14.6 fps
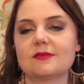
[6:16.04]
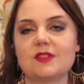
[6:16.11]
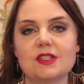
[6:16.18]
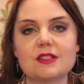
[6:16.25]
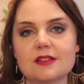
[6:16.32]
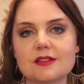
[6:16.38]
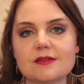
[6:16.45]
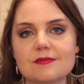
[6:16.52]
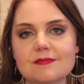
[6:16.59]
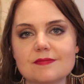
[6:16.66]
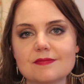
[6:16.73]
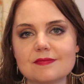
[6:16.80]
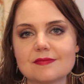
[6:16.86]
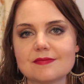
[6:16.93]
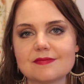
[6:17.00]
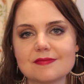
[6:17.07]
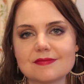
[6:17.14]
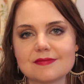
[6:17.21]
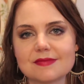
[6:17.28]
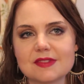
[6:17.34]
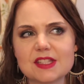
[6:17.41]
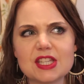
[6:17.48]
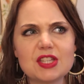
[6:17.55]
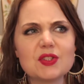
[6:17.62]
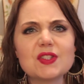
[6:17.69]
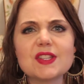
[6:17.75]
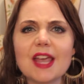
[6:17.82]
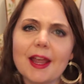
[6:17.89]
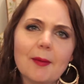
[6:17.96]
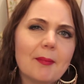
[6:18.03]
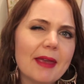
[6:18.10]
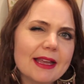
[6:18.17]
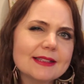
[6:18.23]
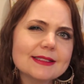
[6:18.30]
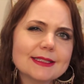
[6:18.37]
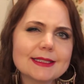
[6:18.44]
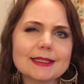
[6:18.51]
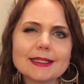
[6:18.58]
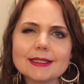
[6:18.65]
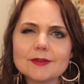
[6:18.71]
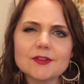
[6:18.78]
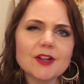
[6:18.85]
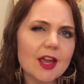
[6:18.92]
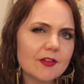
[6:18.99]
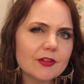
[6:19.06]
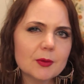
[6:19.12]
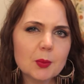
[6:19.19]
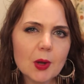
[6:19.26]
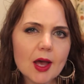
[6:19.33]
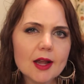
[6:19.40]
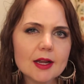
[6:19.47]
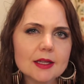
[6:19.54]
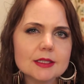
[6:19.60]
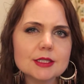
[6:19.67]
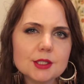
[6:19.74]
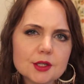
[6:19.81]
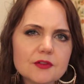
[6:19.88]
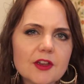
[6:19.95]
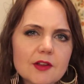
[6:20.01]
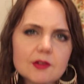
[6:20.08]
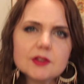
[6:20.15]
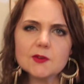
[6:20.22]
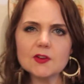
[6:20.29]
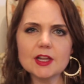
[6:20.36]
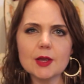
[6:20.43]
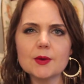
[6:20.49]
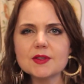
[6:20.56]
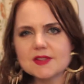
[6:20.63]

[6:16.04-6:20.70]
just, can you say amazing like for every product in your favorites video?